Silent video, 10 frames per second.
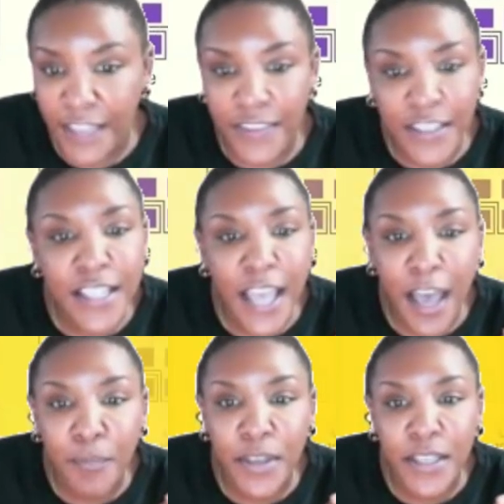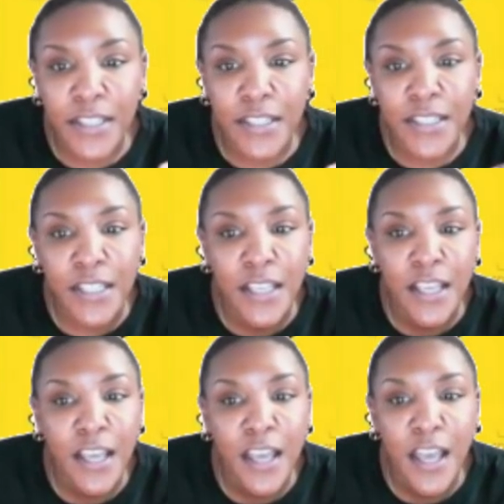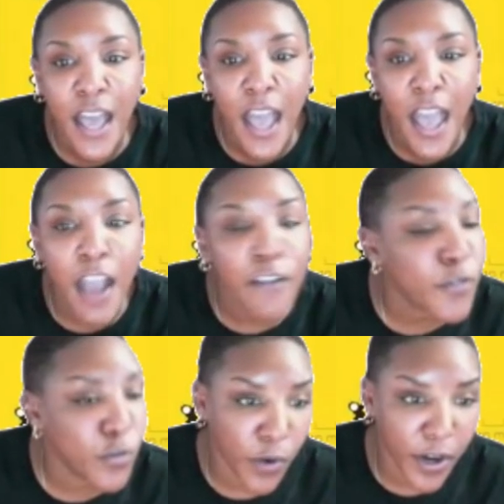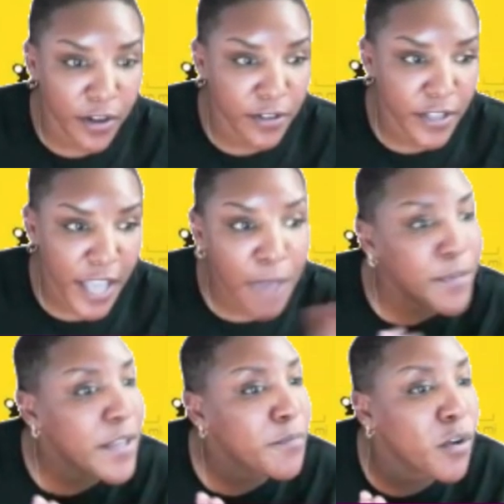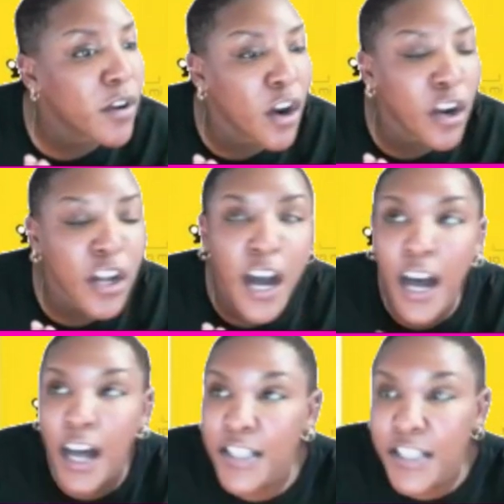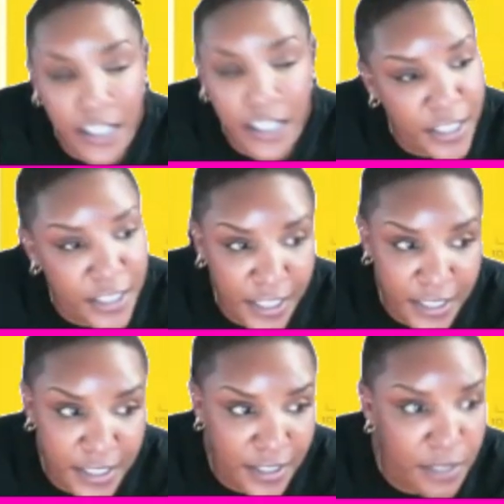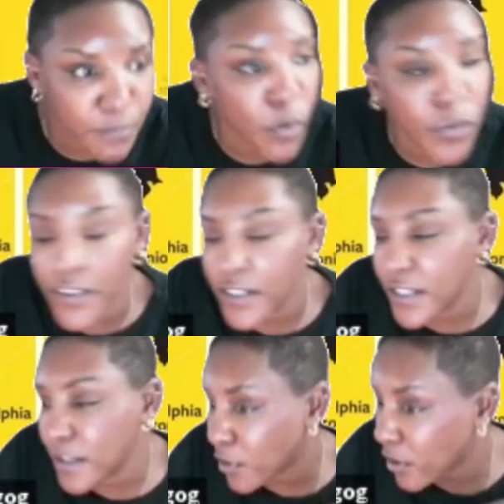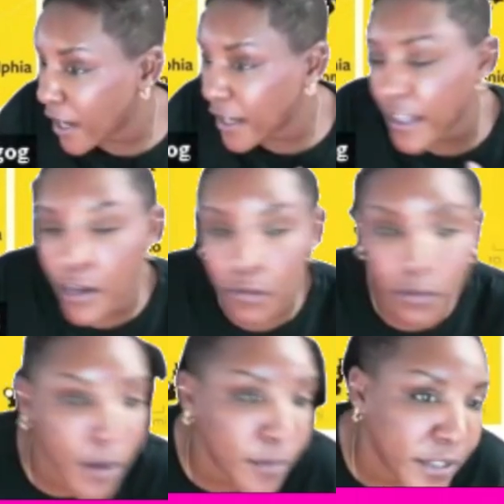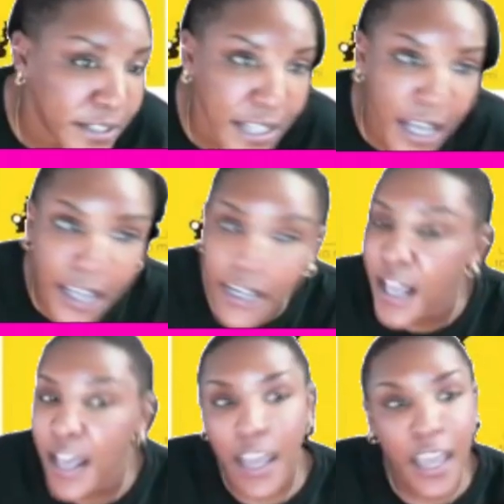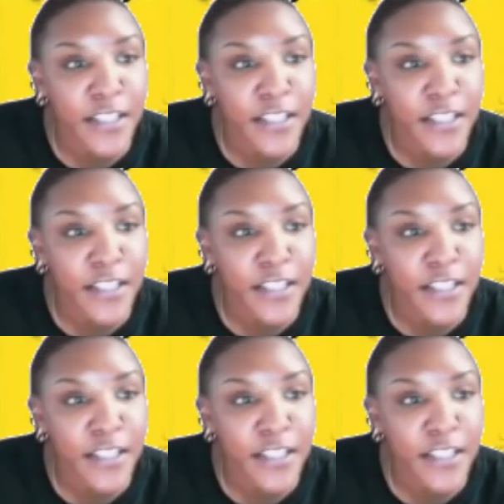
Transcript: is that this happens everywhere. And people are constantly contesting this, both on the Democratic and Republican side.